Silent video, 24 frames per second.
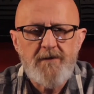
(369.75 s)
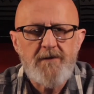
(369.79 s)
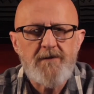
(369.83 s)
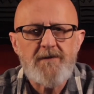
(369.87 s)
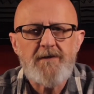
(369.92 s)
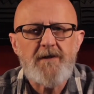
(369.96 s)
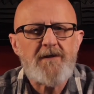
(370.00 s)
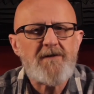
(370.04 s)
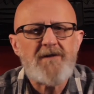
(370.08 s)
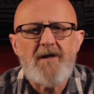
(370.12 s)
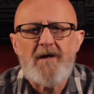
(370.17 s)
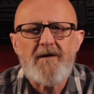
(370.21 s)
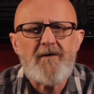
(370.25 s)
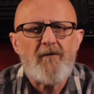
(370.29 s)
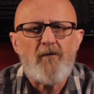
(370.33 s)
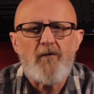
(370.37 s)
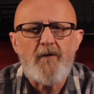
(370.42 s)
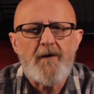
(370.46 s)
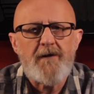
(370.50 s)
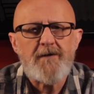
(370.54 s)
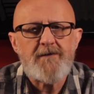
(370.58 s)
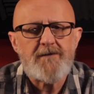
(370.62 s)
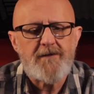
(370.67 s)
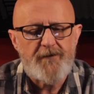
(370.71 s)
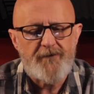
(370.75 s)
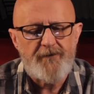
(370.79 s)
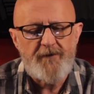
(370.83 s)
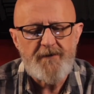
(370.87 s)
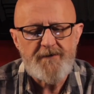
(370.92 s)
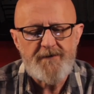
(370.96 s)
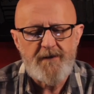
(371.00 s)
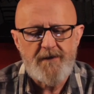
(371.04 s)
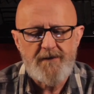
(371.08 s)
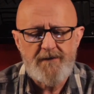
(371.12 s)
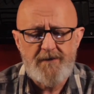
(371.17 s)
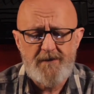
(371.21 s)
It's like all
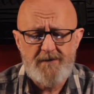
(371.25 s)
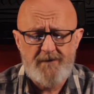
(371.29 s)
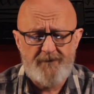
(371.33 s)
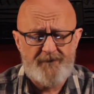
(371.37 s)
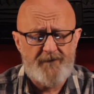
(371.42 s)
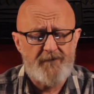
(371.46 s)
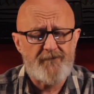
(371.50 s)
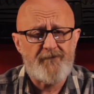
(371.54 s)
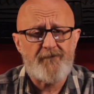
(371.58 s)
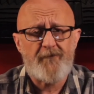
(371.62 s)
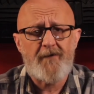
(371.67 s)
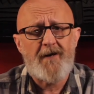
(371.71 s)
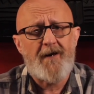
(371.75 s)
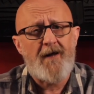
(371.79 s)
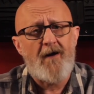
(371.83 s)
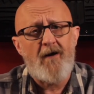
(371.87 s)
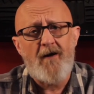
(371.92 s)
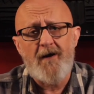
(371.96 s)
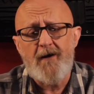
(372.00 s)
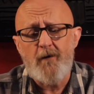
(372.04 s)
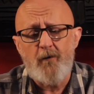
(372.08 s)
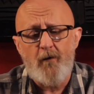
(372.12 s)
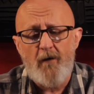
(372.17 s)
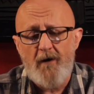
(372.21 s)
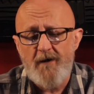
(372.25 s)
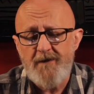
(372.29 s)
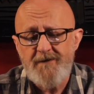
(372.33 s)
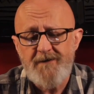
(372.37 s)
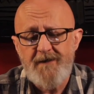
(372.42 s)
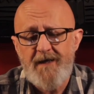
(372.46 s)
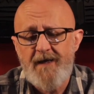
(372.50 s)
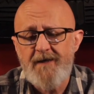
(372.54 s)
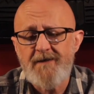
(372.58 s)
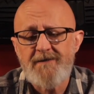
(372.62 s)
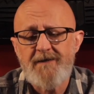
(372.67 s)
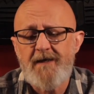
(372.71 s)
Insta360 stuff. It's really high
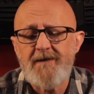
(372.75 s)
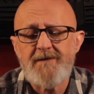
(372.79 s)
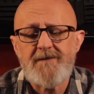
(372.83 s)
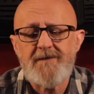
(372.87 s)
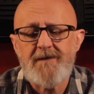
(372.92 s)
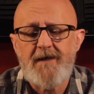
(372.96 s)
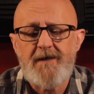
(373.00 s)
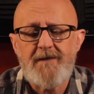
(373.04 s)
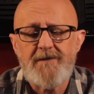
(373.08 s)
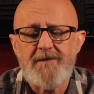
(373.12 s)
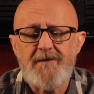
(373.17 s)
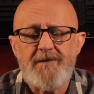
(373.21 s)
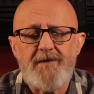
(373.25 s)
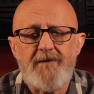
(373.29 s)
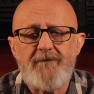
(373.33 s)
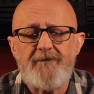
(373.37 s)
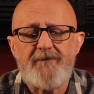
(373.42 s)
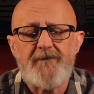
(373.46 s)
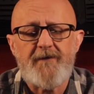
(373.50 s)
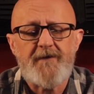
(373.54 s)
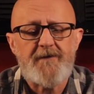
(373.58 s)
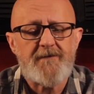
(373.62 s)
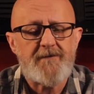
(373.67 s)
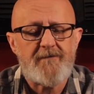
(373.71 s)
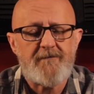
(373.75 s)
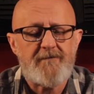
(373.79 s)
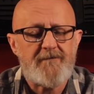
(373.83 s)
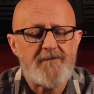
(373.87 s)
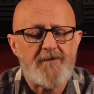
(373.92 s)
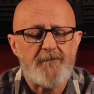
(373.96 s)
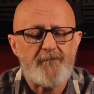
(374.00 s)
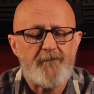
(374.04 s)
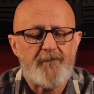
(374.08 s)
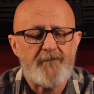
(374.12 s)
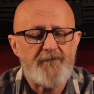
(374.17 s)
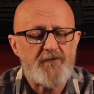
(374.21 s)
quality. It's lovely
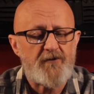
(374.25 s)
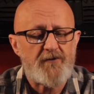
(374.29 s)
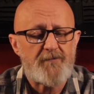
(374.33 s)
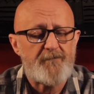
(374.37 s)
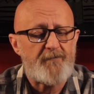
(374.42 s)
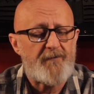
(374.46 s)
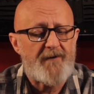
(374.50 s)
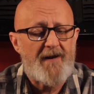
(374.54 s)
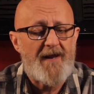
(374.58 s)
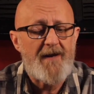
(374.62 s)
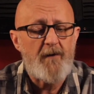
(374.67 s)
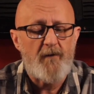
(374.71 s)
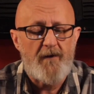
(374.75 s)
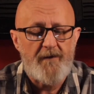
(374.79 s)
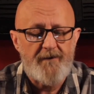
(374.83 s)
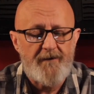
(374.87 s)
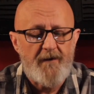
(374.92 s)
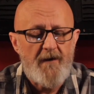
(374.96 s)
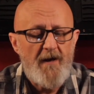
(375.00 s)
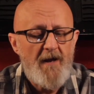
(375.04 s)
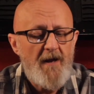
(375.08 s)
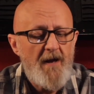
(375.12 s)
to just play with.